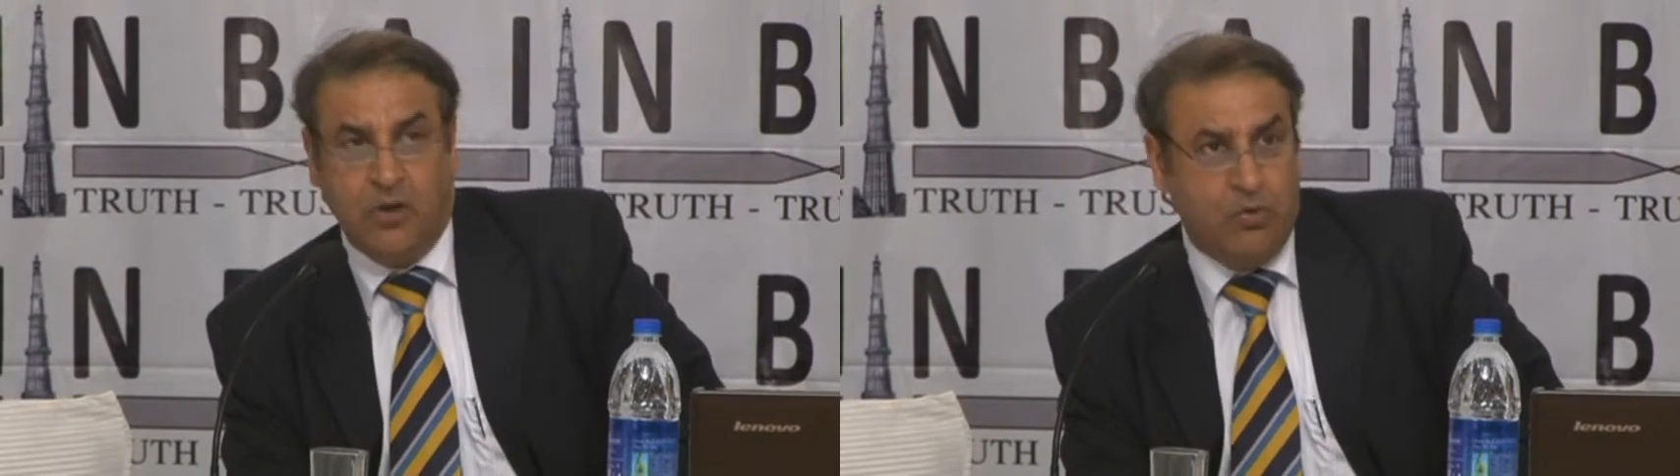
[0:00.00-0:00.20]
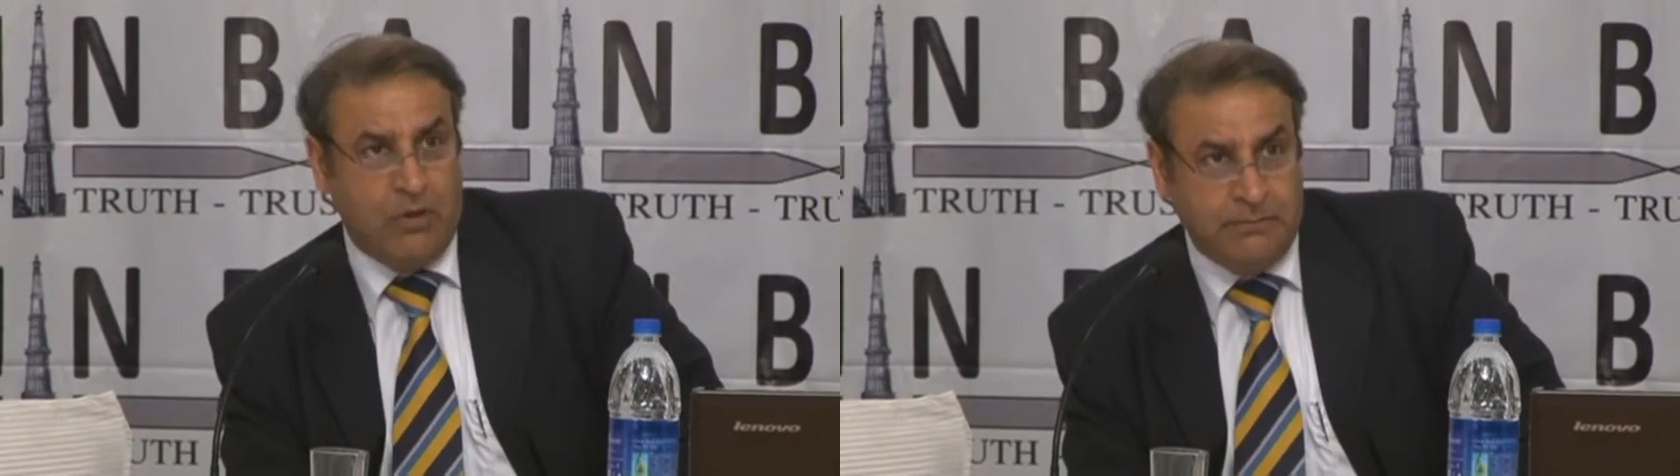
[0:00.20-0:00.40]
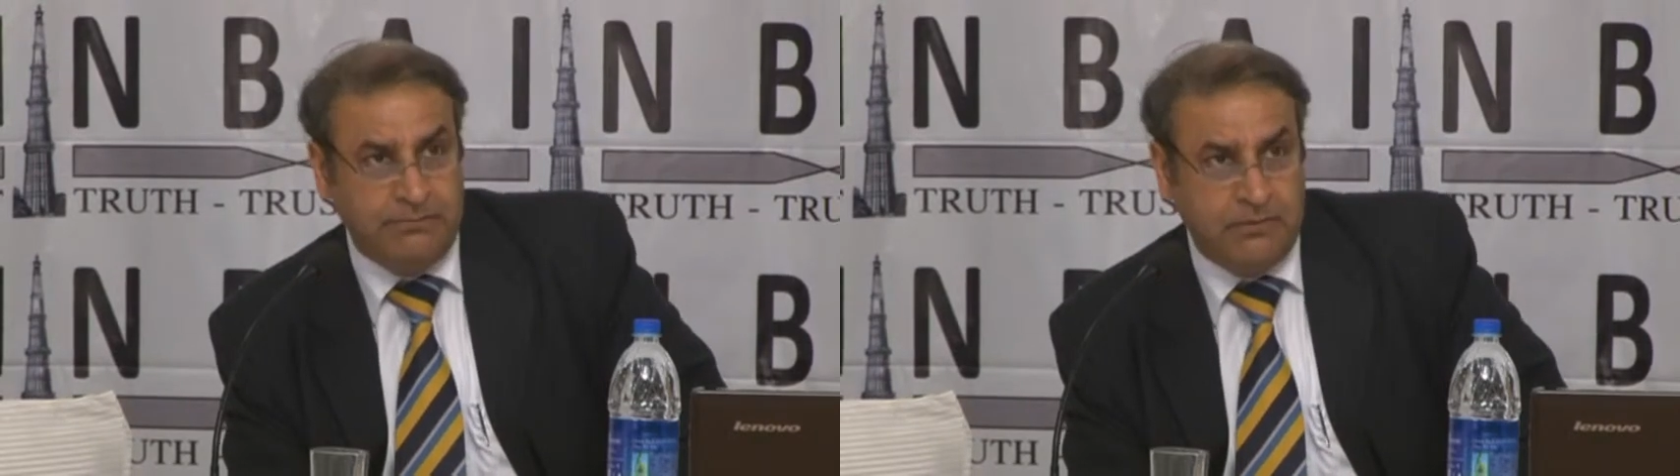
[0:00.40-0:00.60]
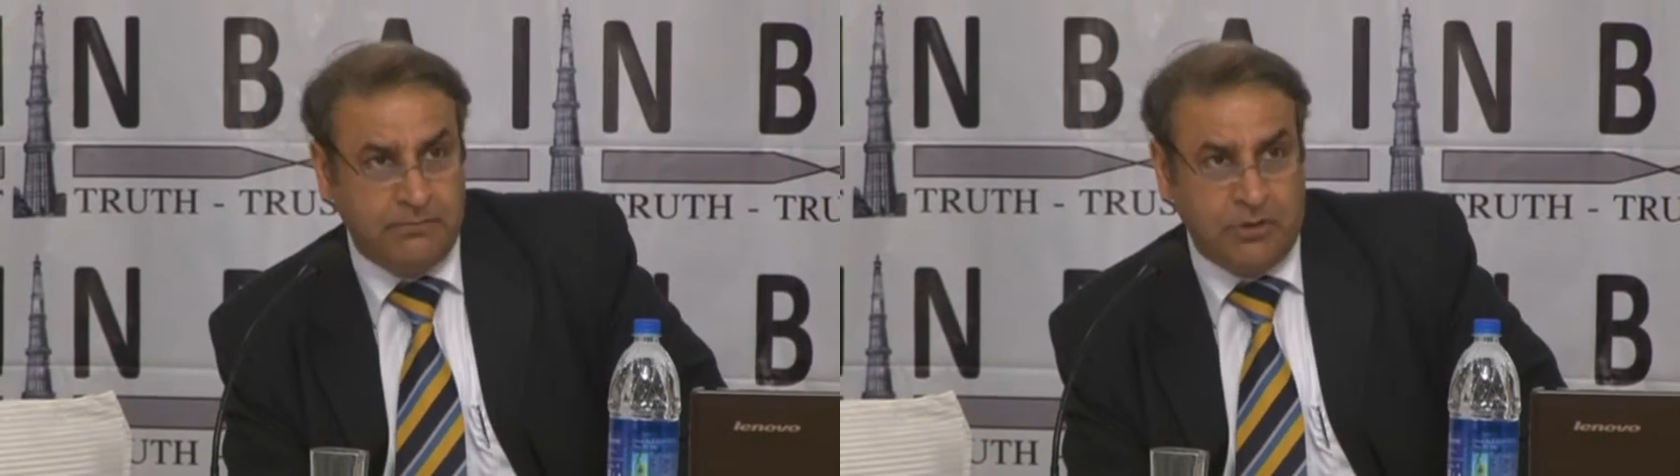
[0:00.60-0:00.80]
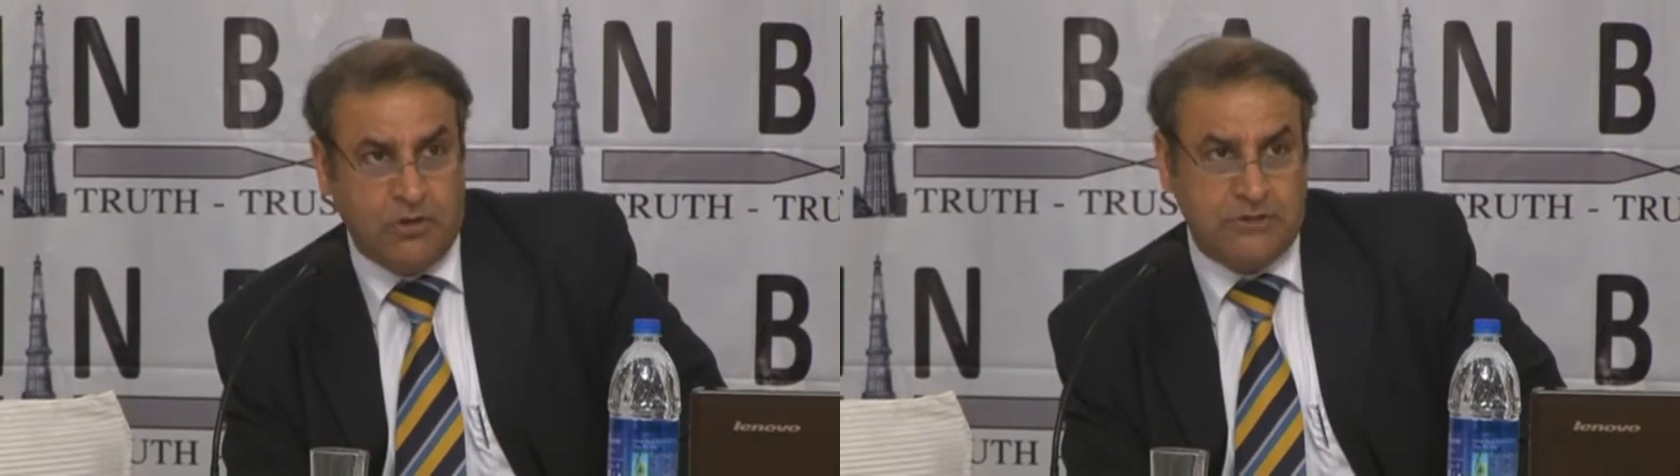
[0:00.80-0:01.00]
go
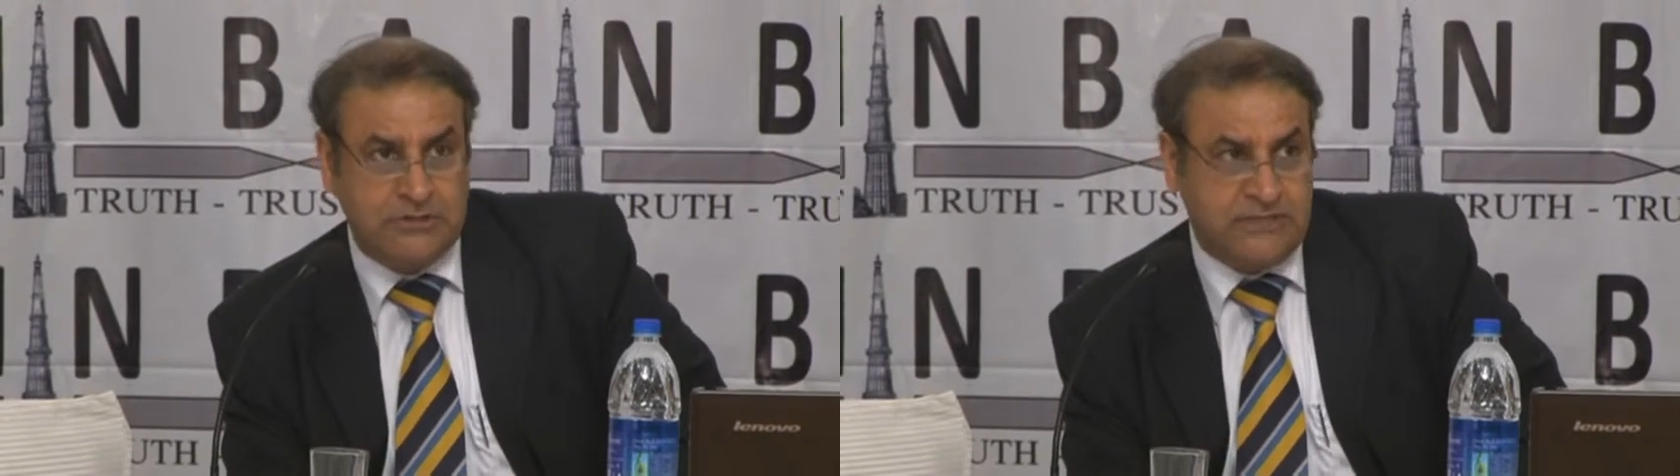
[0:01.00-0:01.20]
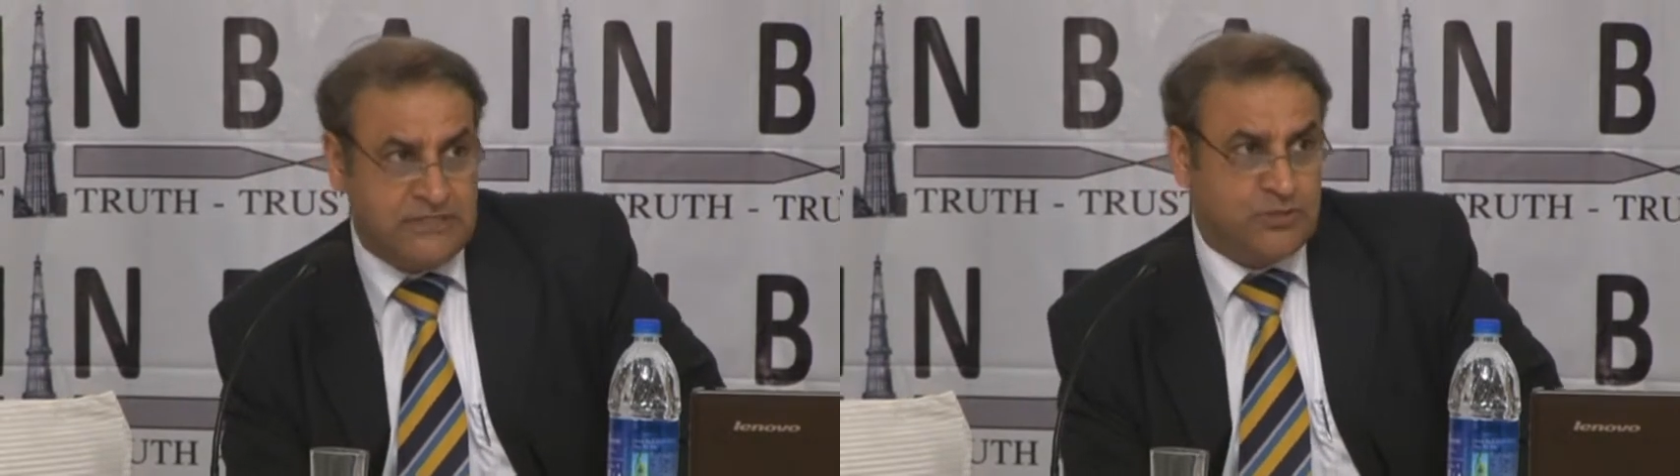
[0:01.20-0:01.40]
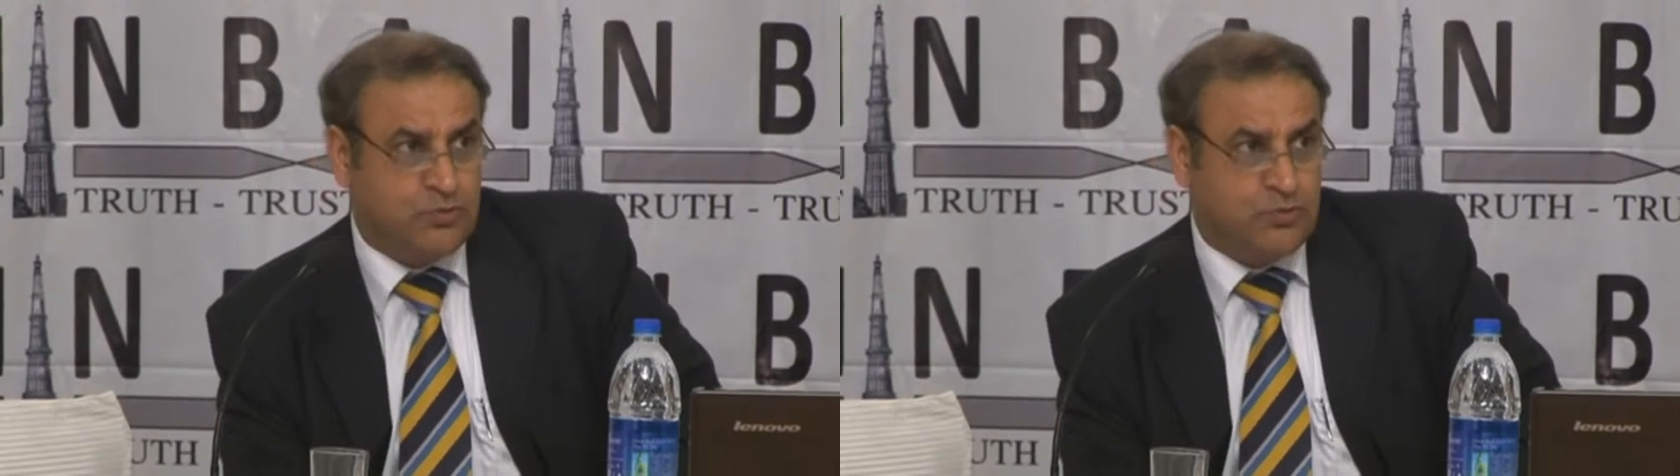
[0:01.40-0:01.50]
up, because since